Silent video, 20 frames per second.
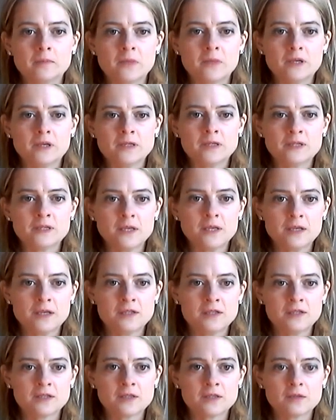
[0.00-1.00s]
in
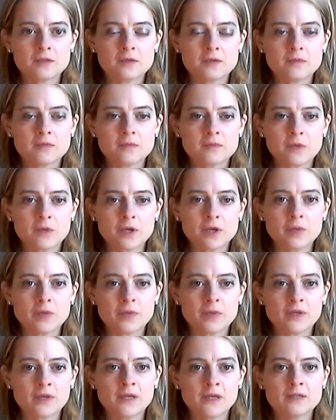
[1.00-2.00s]
today's
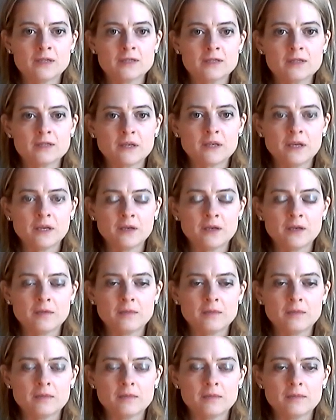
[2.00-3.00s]
marketplace, and
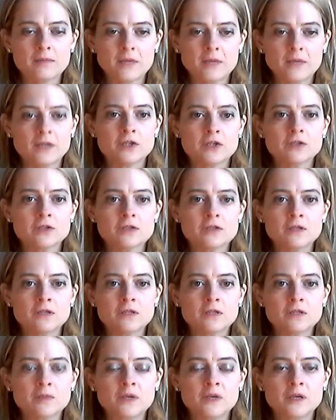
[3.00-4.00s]
managers
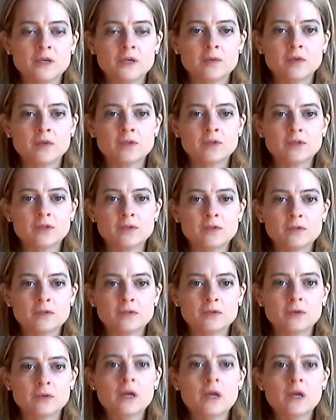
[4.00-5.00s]
need to be able
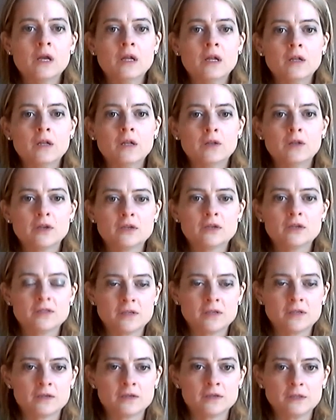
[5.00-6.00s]
to look at
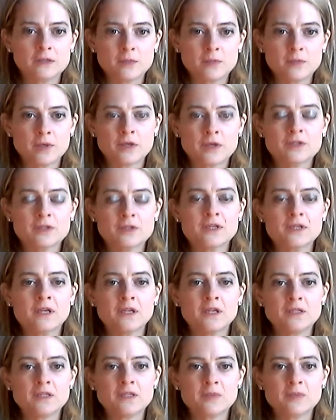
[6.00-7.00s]
sales numbers. They
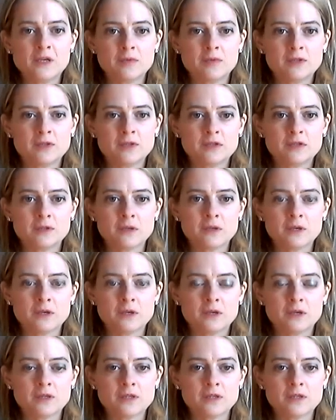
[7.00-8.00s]
need to be able to look
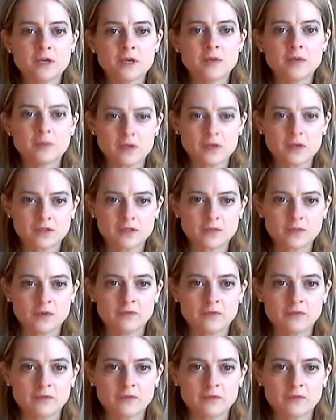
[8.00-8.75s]
at customer